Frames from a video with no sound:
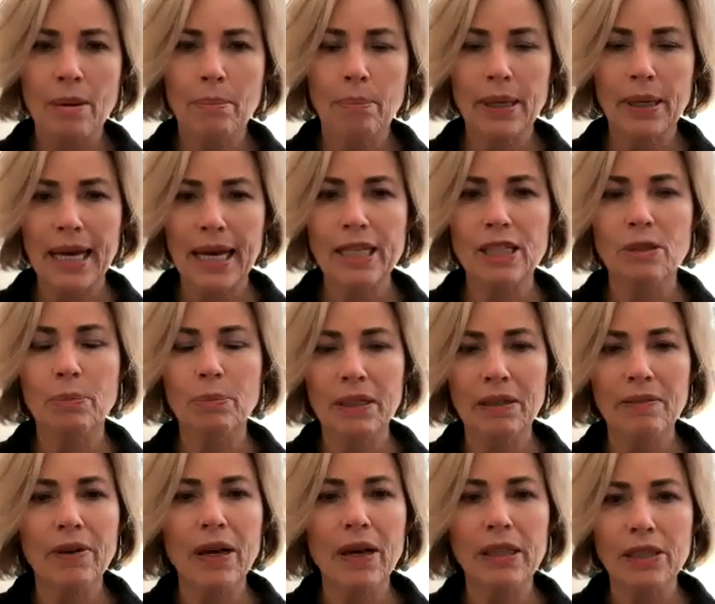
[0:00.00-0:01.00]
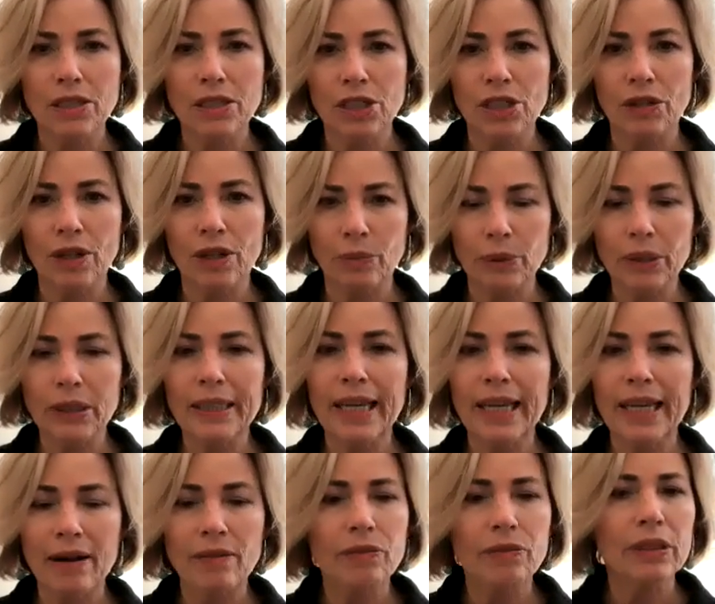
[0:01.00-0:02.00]
but has been a volunteer at
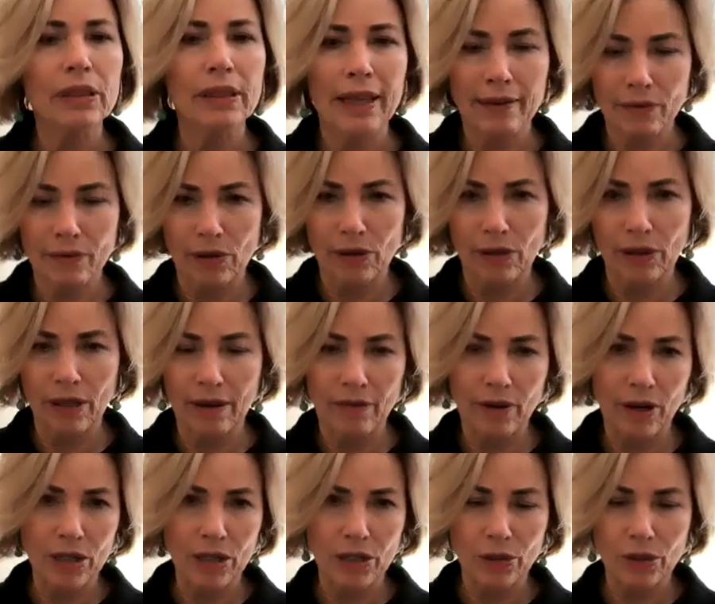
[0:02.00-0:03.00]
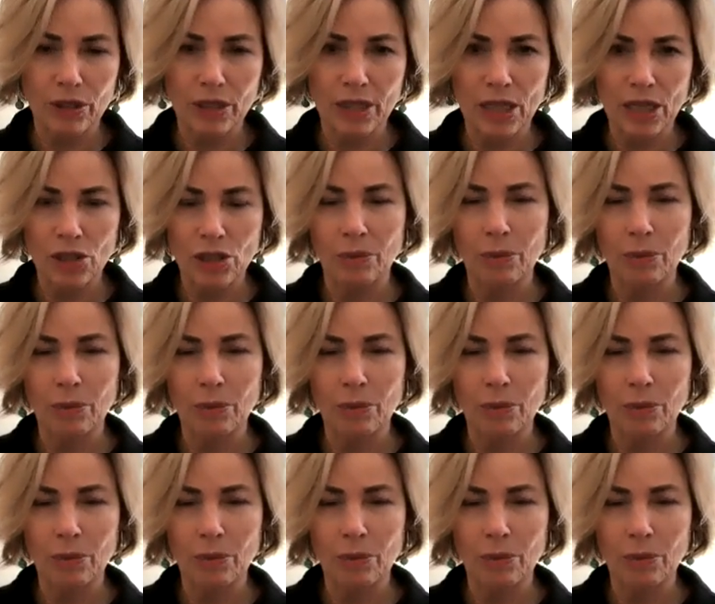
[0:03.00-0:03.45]
really every level of our association.